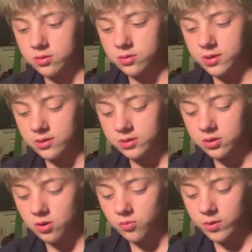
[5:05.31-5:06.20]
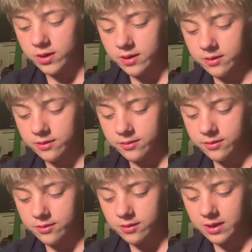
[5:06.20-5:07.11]
Then let's go
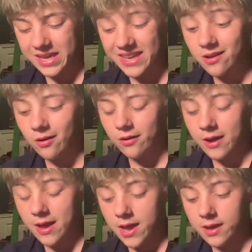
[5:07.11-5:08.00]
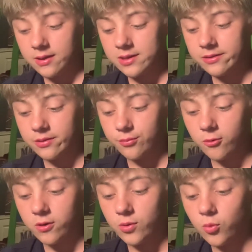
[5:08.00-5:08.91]
with ERA. This is an
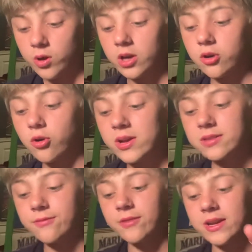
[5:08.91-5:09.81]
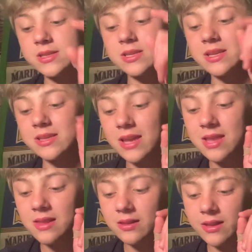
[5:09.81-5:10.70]
important one. Chris Flexen is
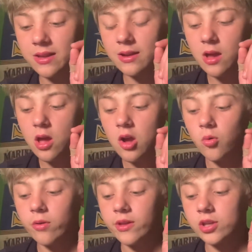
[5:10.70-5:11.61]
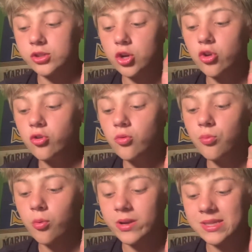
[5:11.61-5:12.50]
in the lead with a
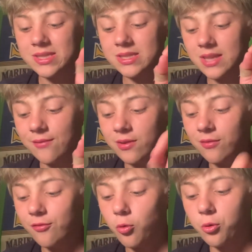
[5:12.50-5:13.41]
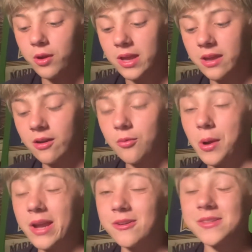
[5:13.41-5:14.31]
2.74
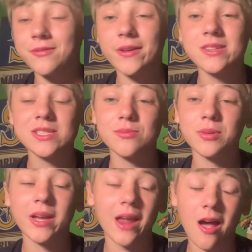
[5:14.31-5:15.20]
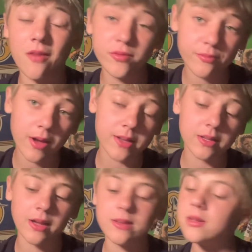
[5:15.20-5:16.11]
ERA. Chris Flexen's been playing out of his mind,
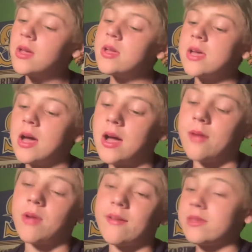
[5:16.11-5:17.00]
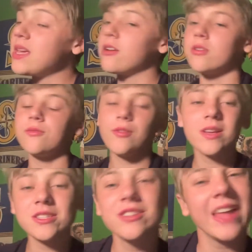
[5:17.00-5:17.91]
guys. Um, I'm saying Chris
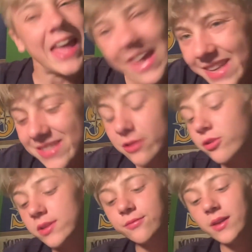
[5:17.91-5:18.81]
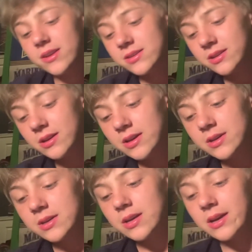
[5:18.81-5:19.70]
Flexen, the ace, Chris Flexen.
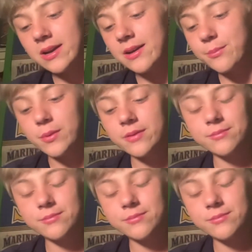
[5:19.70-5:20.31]
Um,